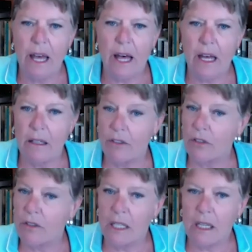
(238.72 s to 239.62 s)
uh
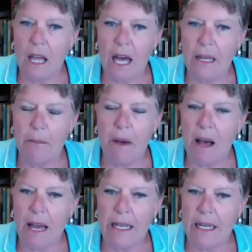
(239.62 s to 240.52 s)
certainly a lot in
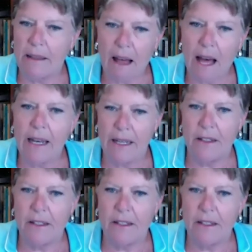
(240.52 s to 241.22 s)
mine and a lot in the